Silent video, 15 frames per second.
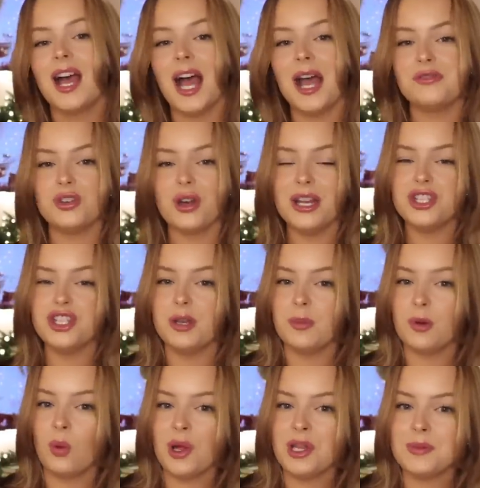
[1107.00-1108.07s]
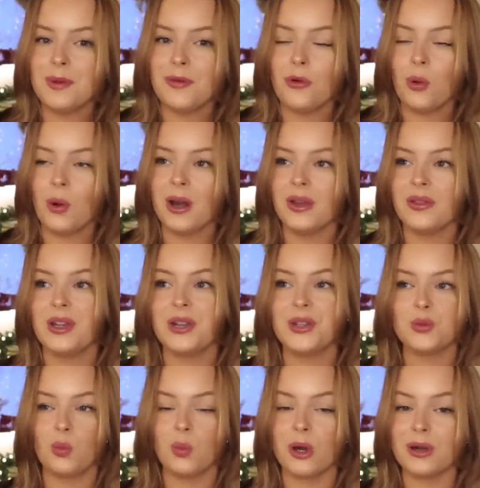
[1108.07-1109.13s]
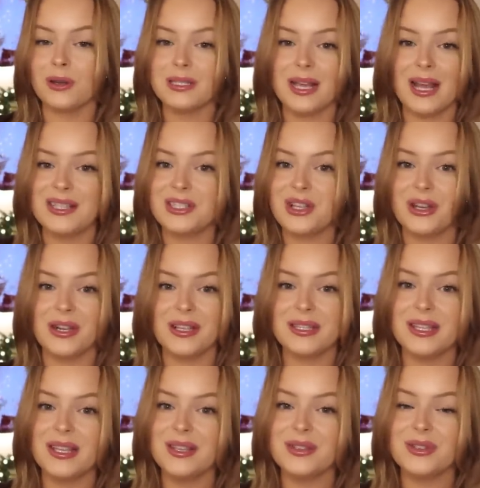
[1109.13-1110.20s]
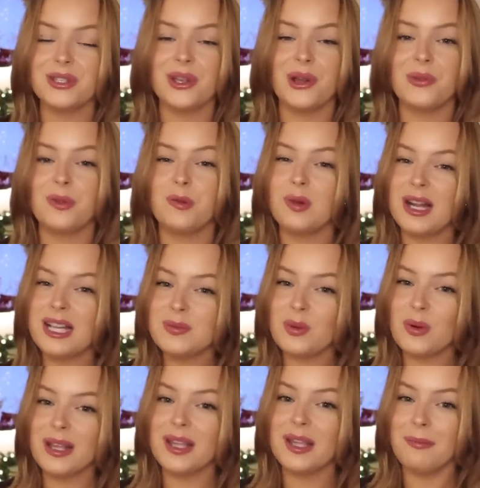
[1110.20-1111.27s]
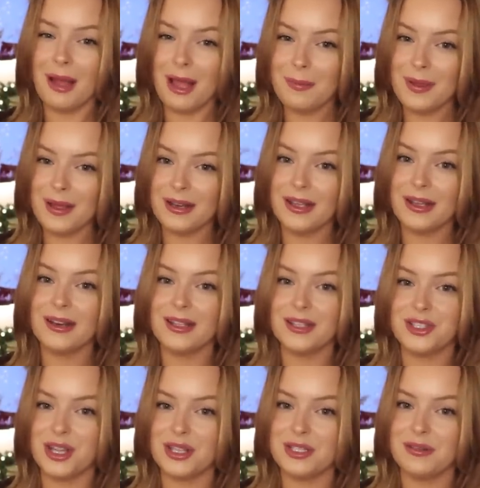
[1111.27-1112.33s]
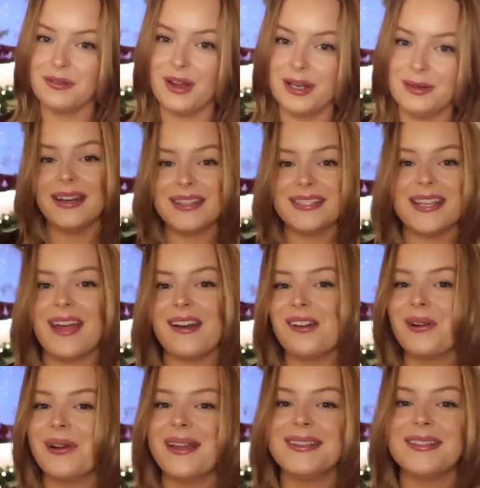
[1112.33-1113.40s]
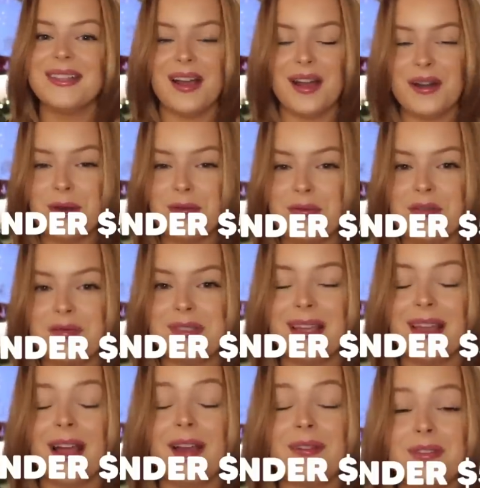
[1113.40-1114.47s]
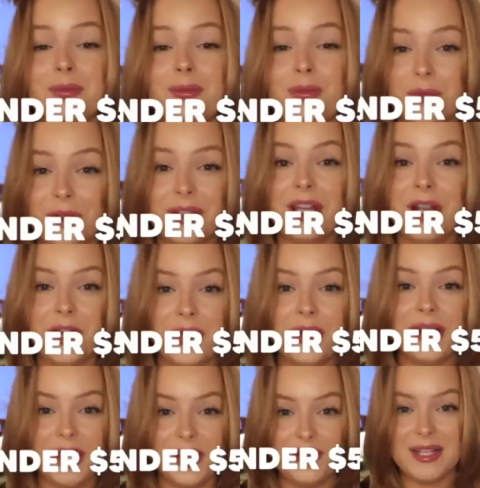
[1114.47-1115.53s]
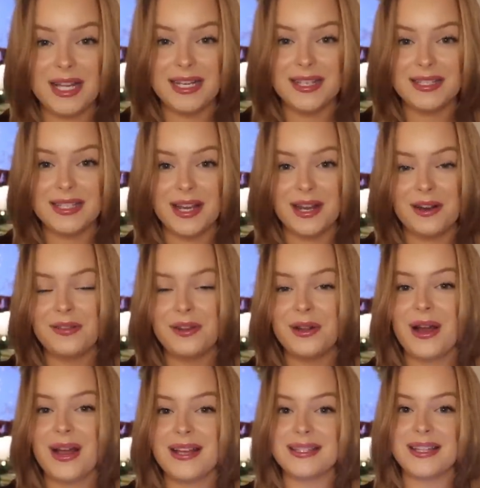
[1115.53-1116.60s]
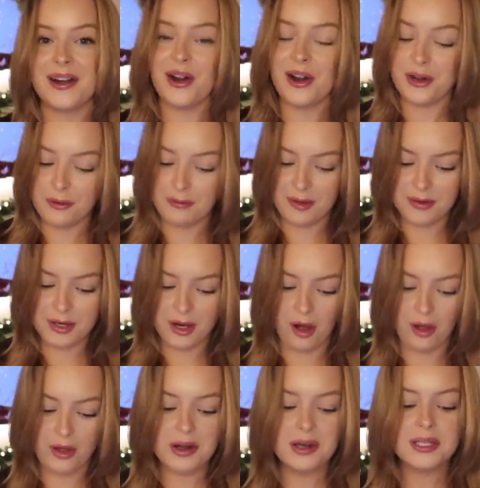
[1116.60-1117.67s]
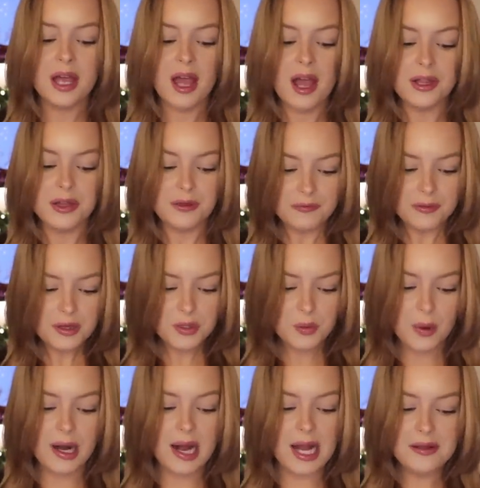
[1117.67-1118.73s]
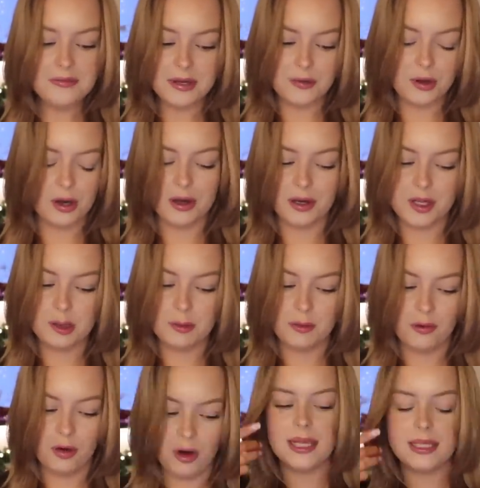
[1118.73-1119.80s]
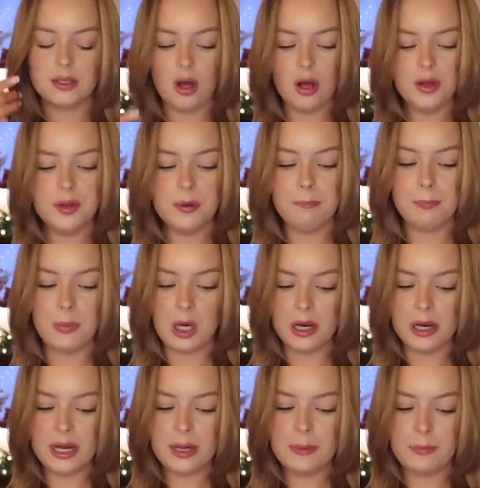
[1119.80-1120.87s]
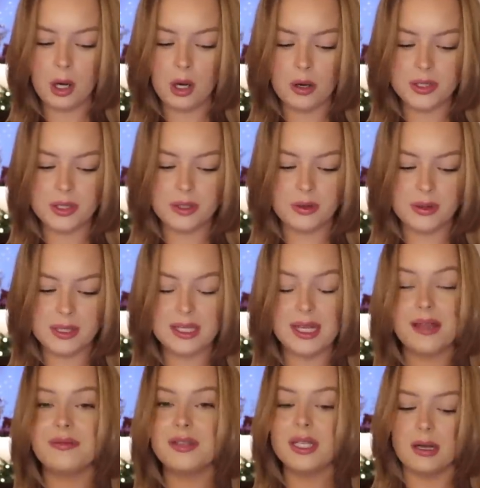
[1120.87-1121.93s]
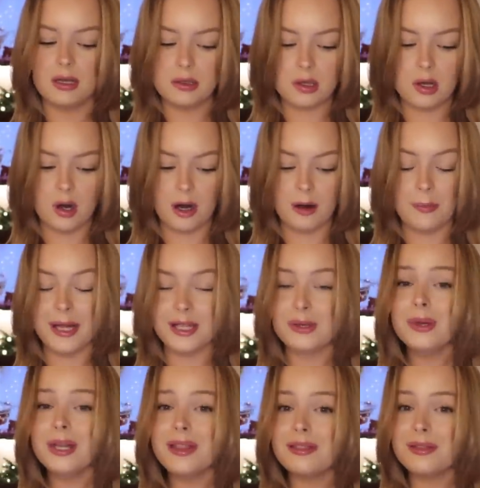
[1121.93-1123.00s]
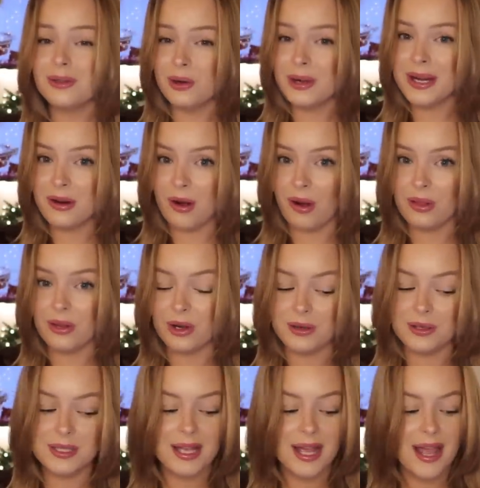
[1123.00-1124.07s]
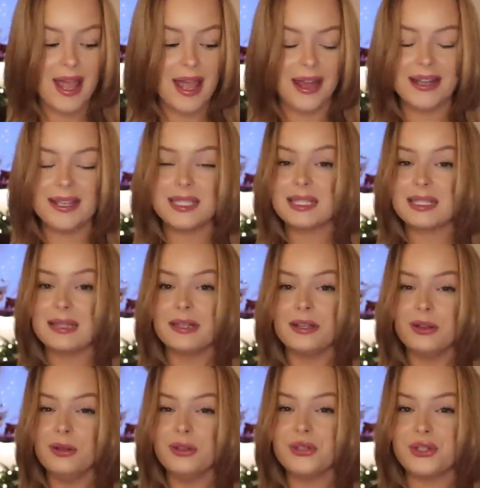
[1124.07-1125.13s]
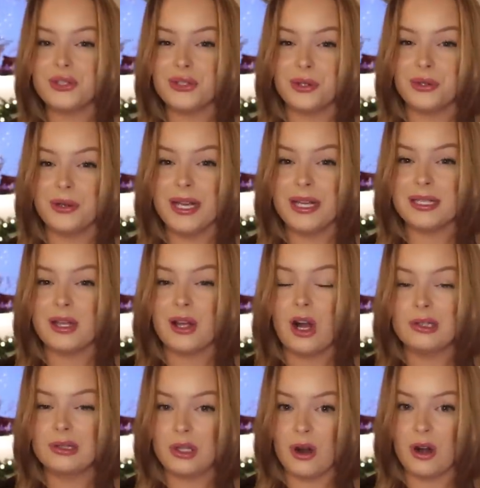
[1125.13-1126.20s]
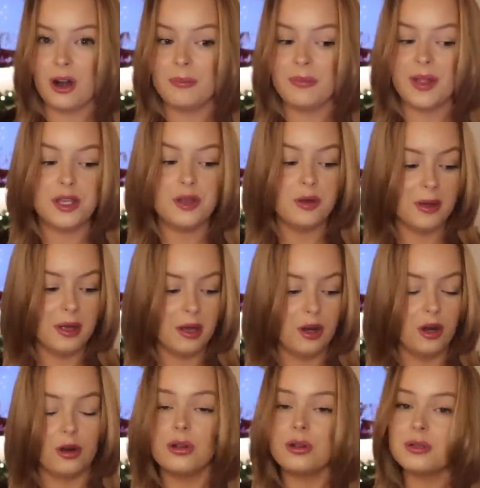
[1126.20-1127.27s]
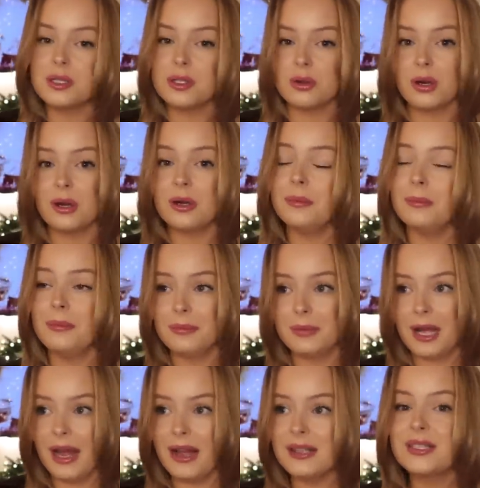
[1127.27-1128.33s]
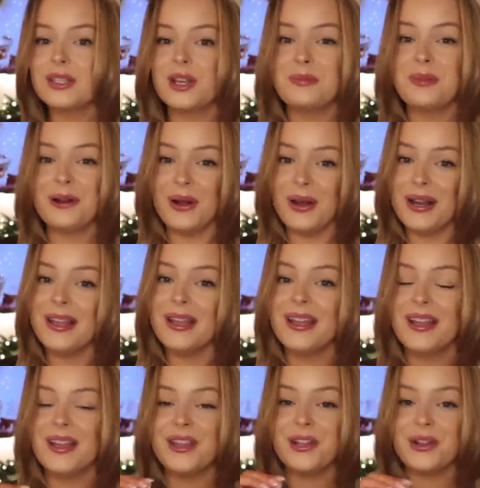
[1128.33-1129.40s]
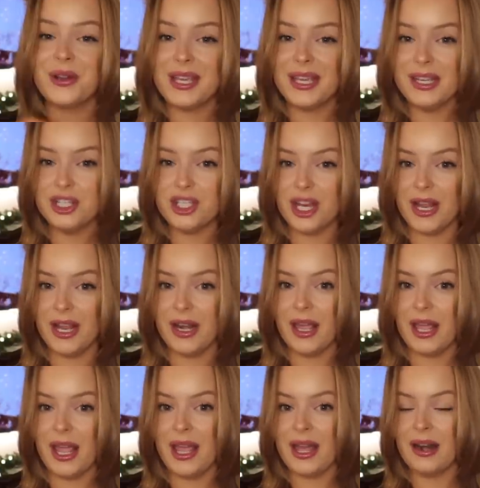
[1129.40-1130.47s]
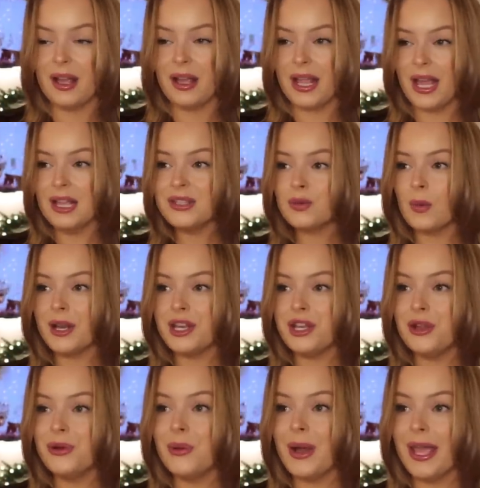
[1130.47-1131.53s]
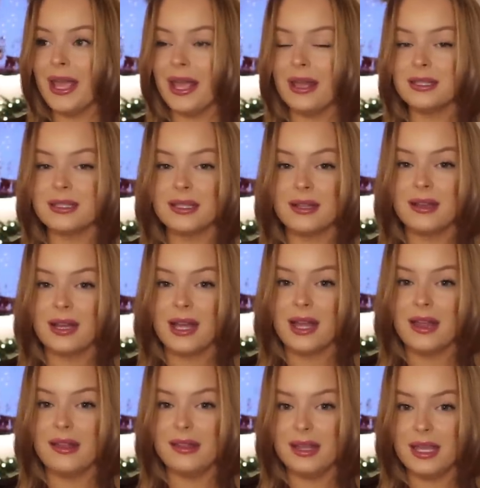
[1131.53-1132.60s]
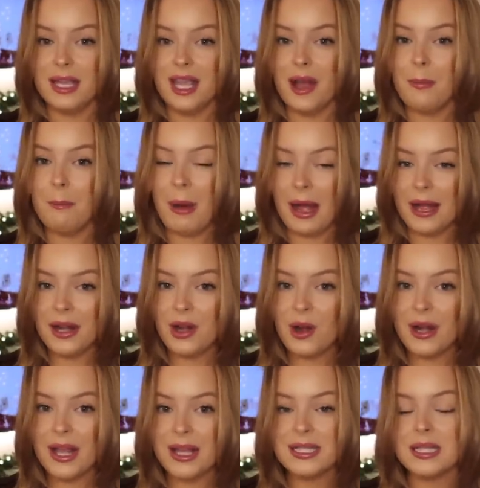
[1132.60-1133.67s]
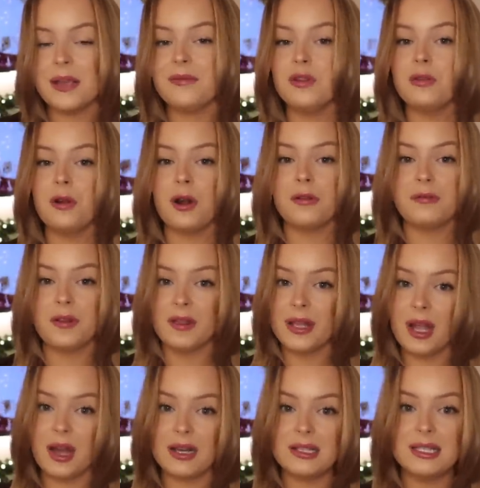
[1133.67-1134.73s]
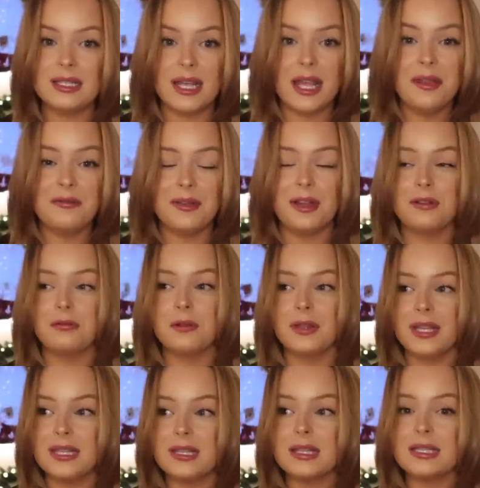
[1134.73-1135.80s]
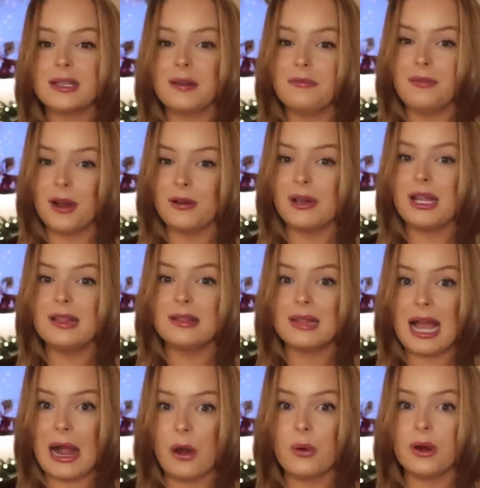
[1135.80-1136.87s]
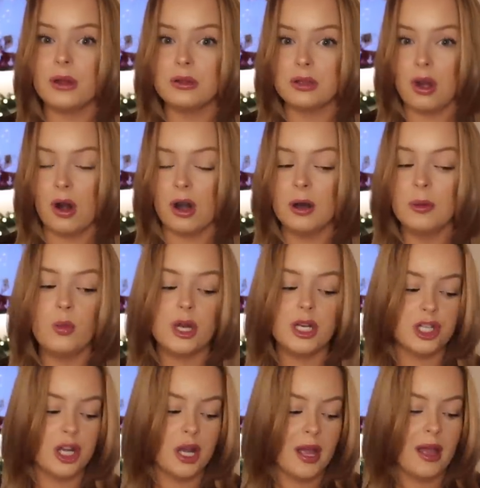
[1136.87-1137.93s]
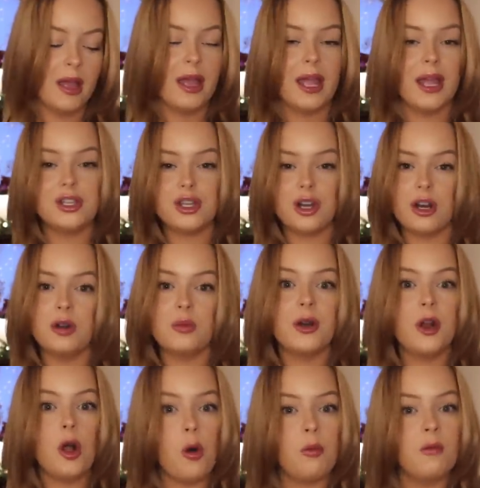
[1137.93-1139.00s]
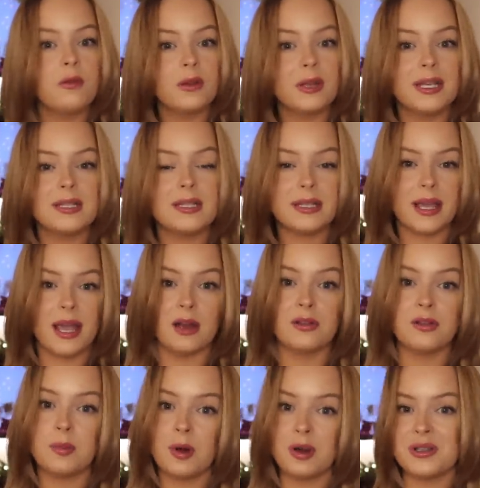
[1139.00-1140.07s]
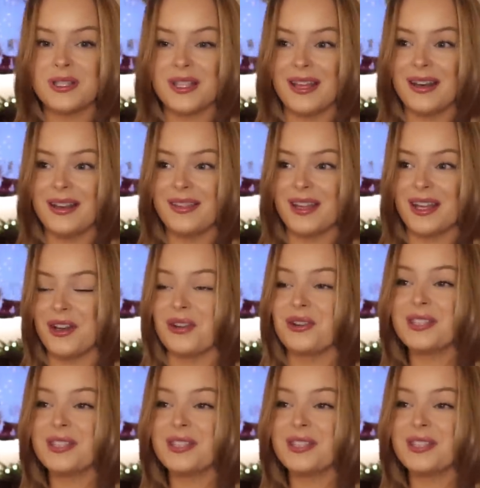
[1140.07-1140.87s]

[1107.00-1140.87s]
I've tried cheaper ones before and they just weren't as good as these, so the price point, in my opinion, is justified. Next category is the under 50. I have some really good gift ideas in here for you guys that are under $50. The first one, I had never heard of this before. It's called the Birdie Personal Safety Alarm. It's only $30, and it's this little discreet alarm that you girls or guys could put on your keychain, and I guess when you hit the button on it, if you are feeling unsafe, it releases like a very loud alarm, which in turn would hopefully scare the person that you're